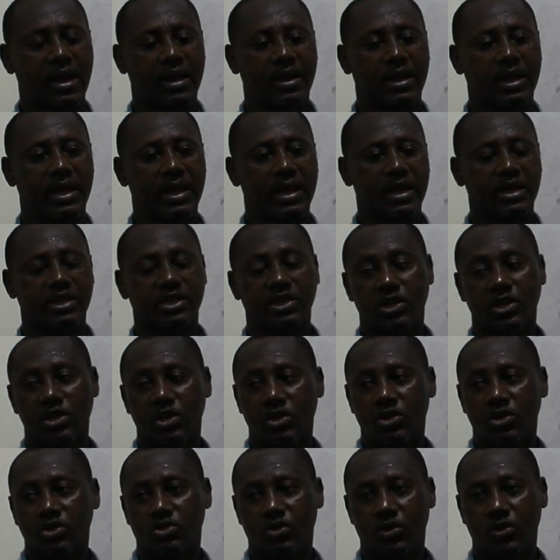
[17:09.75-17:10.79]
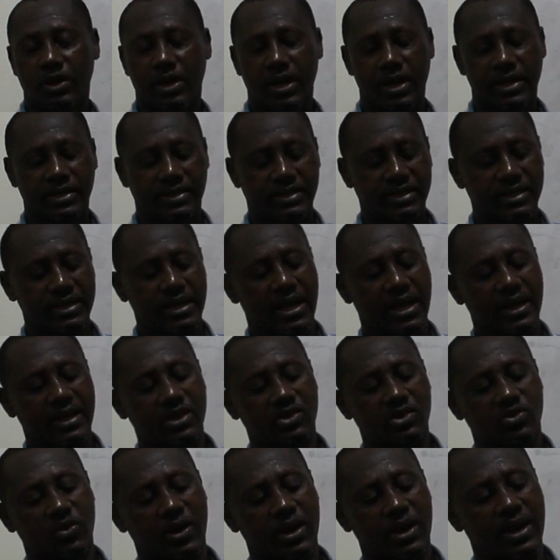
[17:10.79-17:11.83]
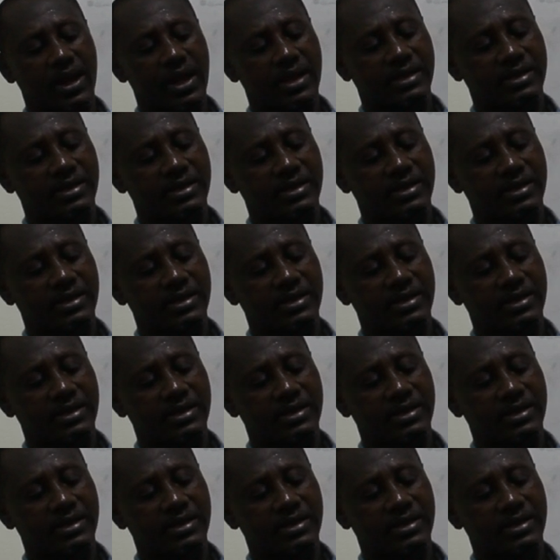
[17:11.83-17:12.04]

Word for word: at the edge. So you can see that this one